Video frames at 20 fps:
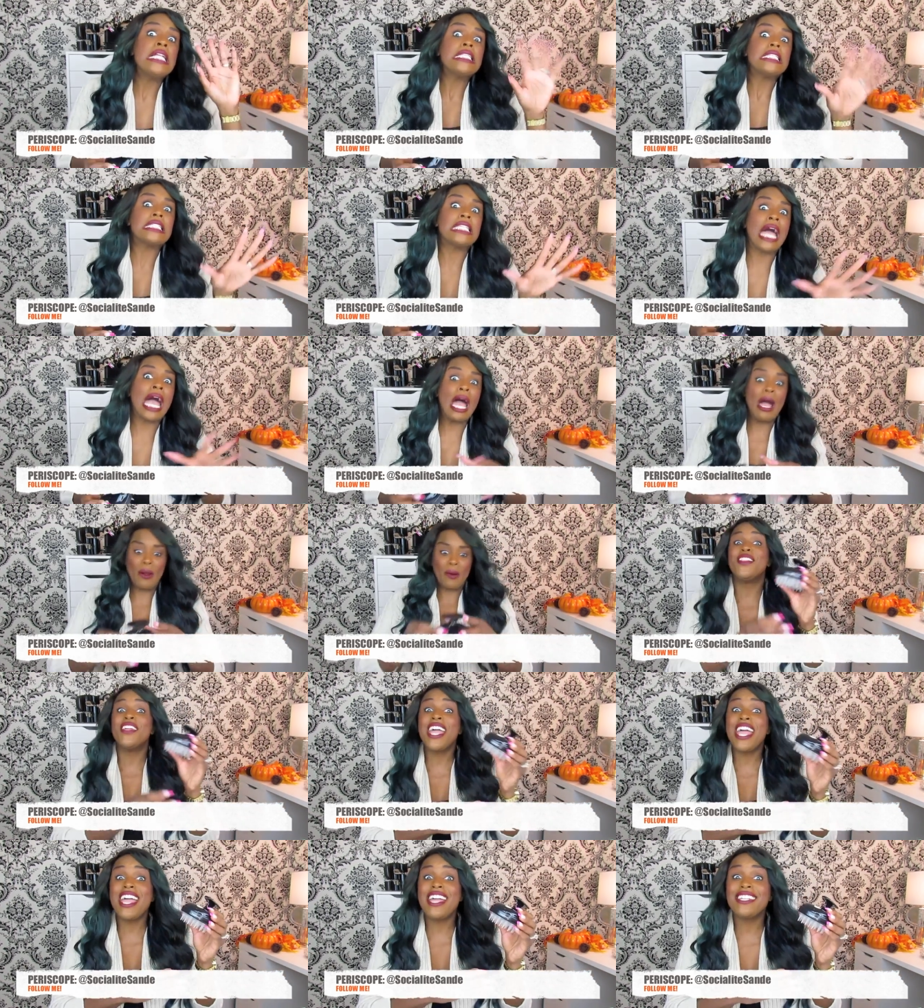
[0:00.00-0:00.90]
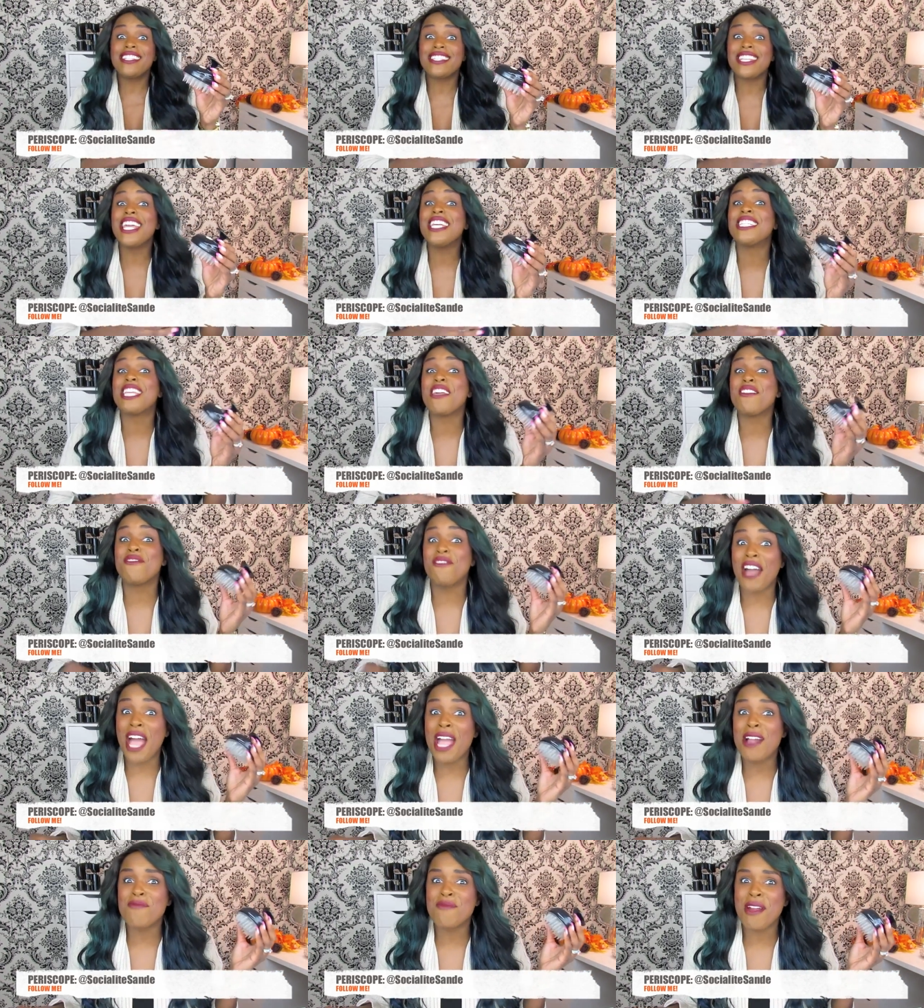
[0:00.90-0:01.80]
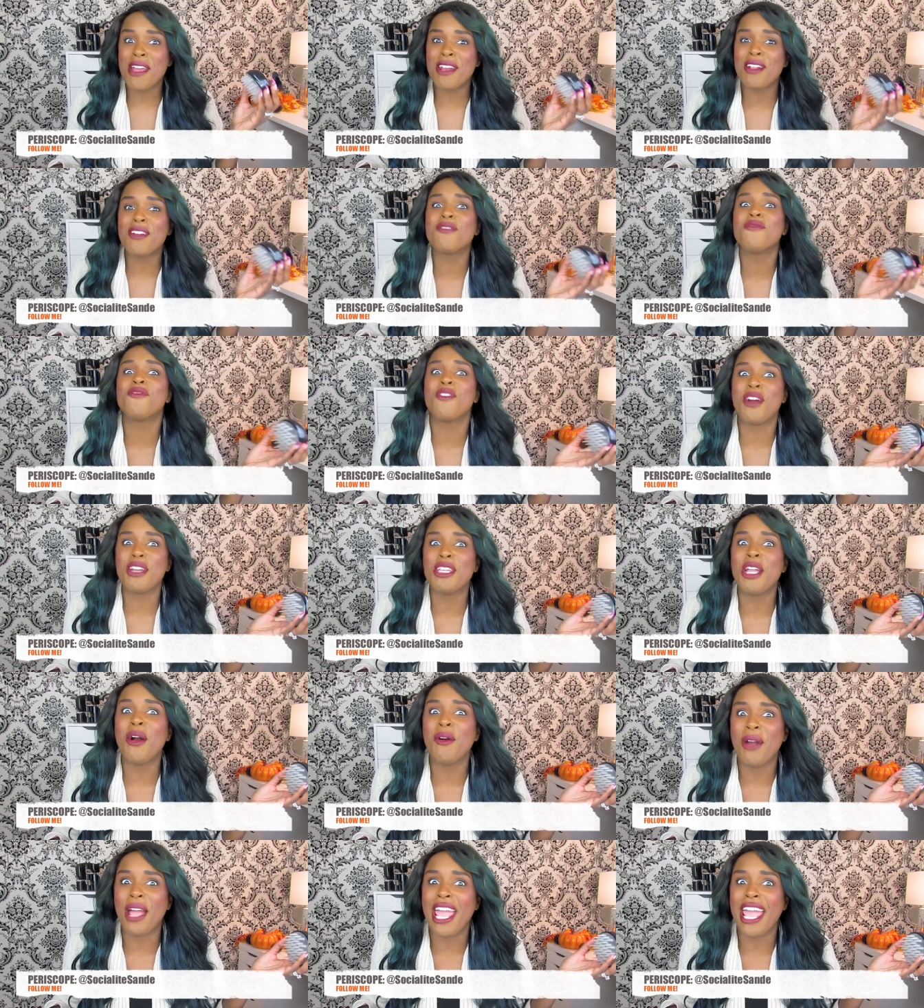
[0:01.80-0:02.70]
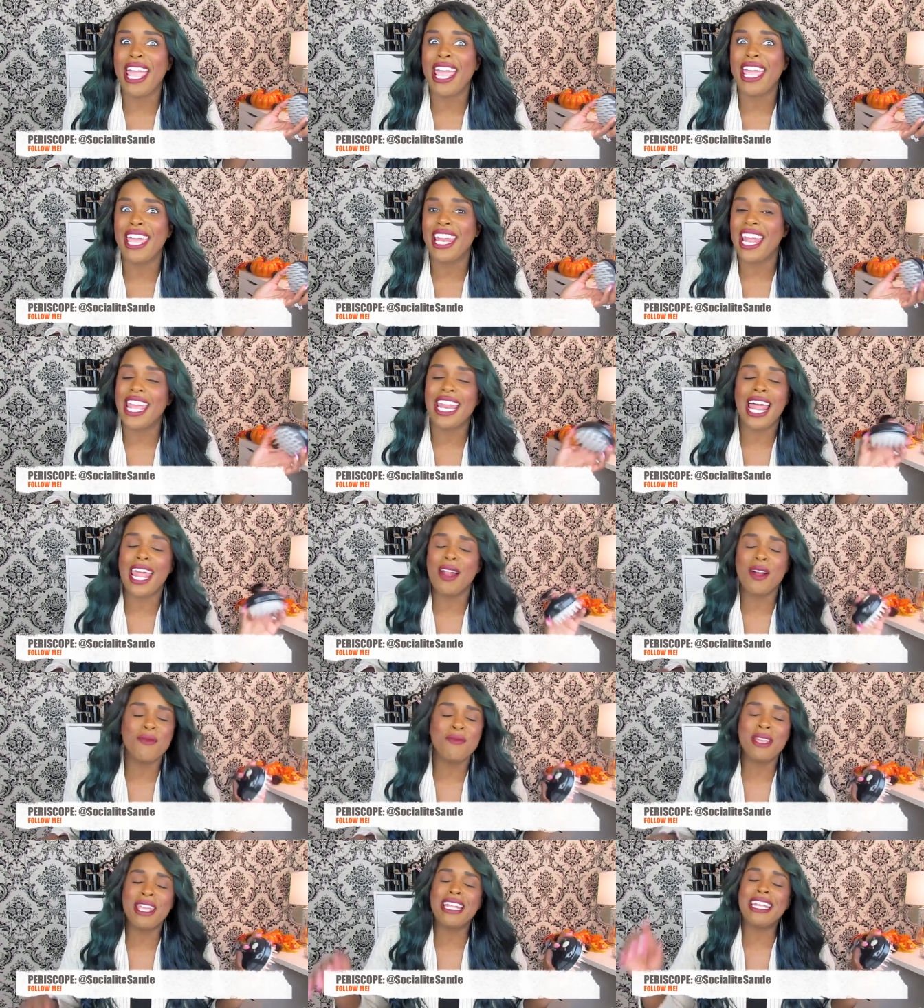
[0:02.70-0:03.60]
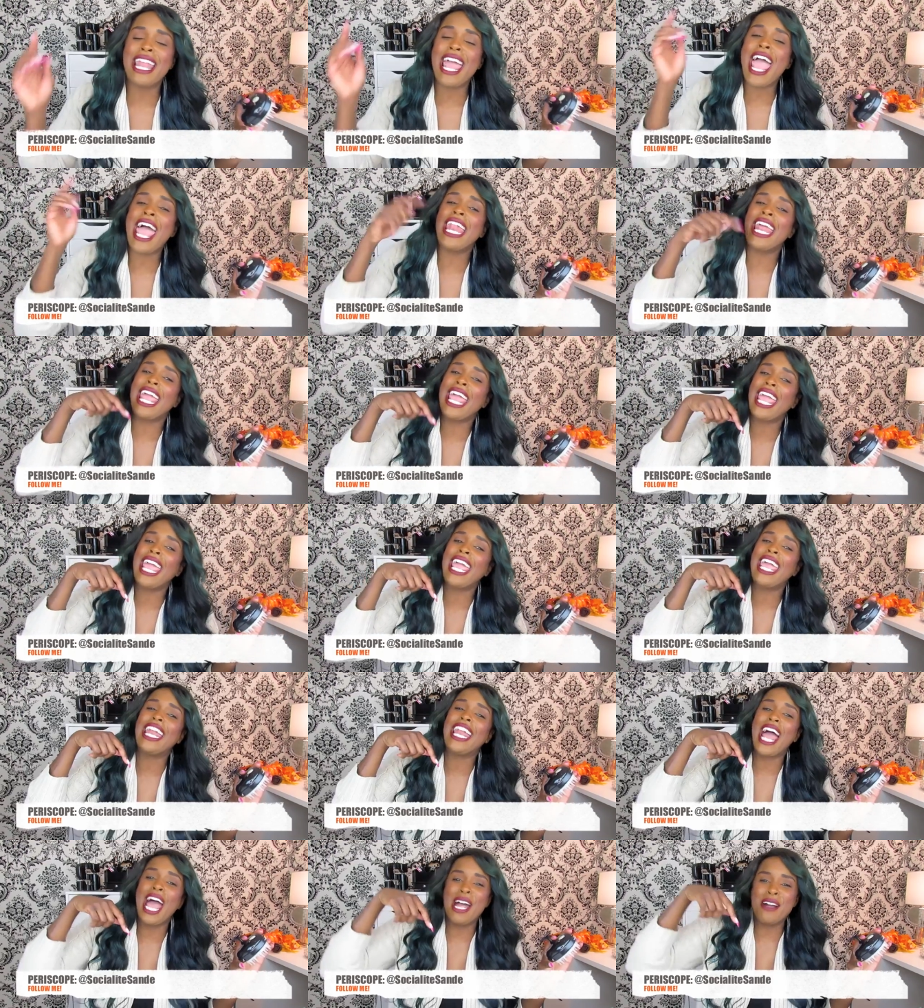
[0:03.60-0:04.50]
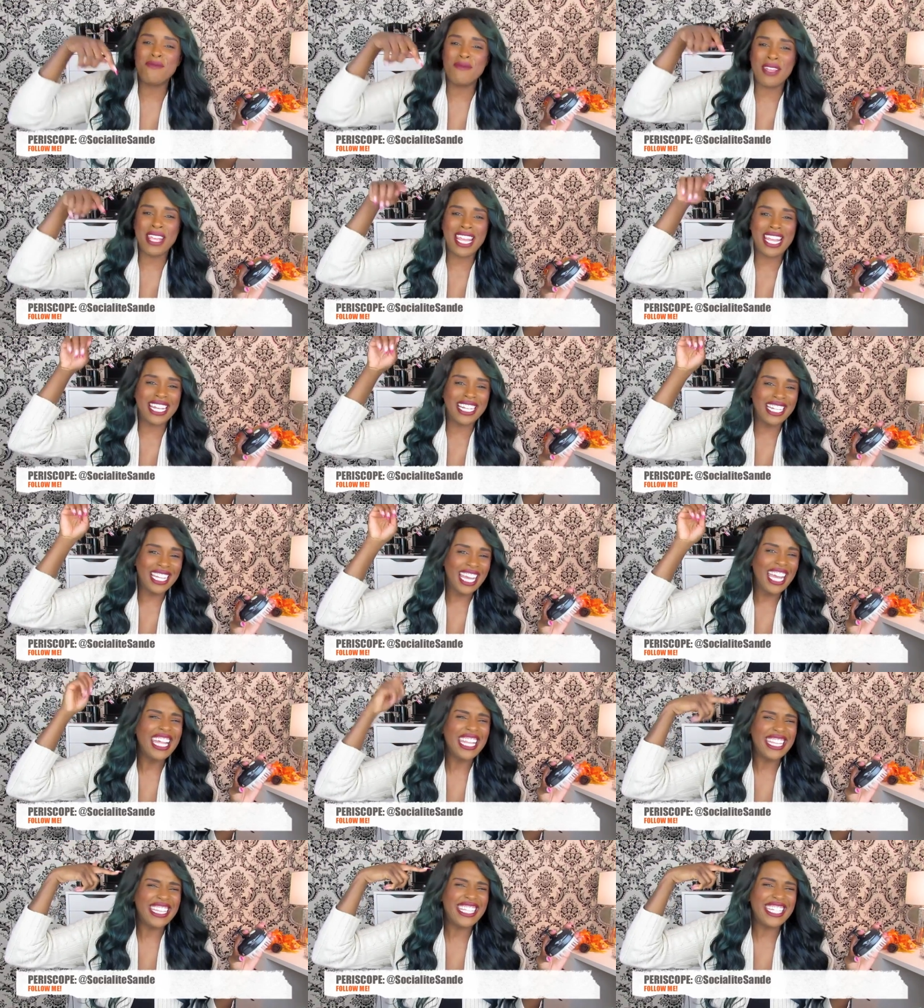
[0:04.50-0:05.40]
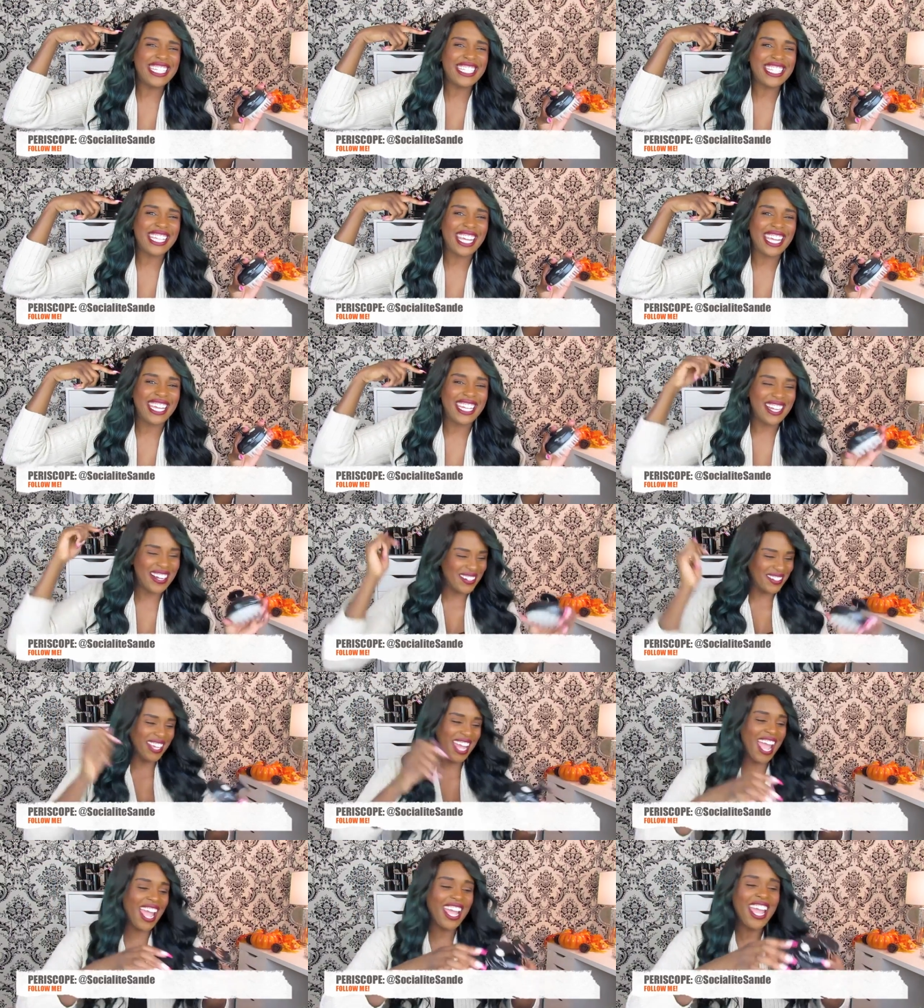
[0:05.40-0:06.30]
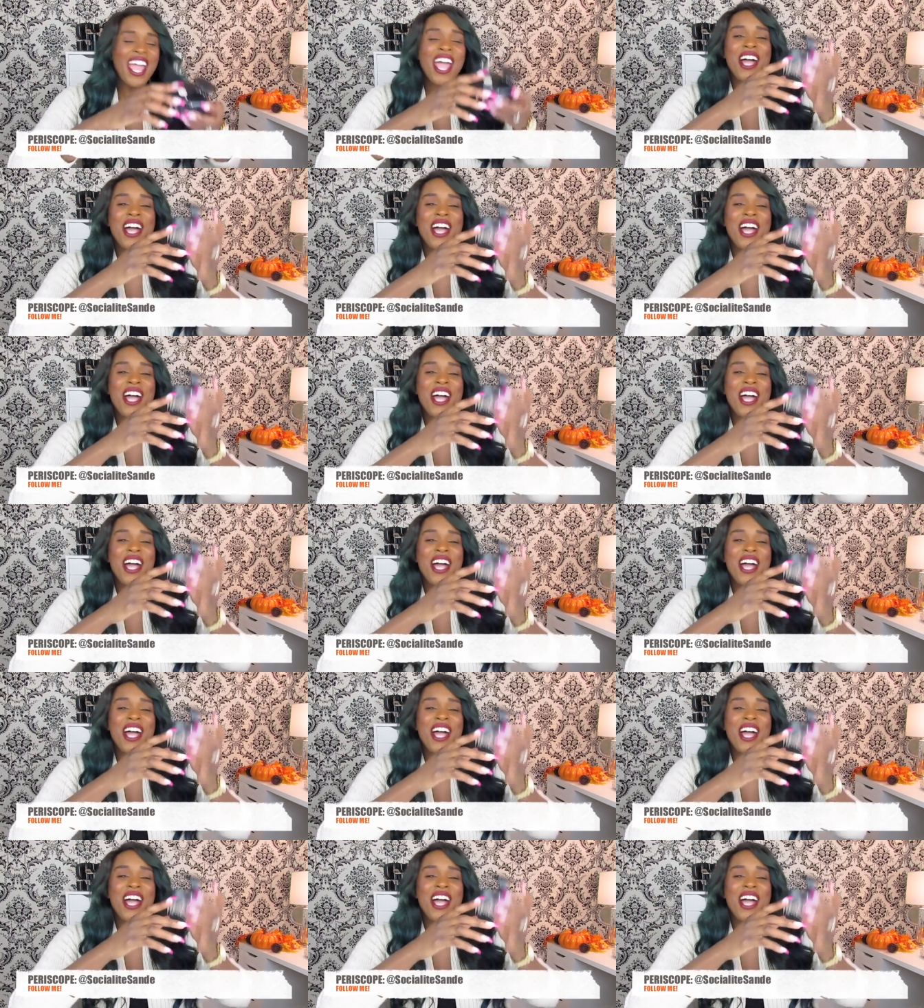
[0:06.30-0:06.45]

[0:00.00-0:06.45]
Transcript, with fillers: So, this is a vibrator for your head, and I don't mean that head, I mean this head, okay?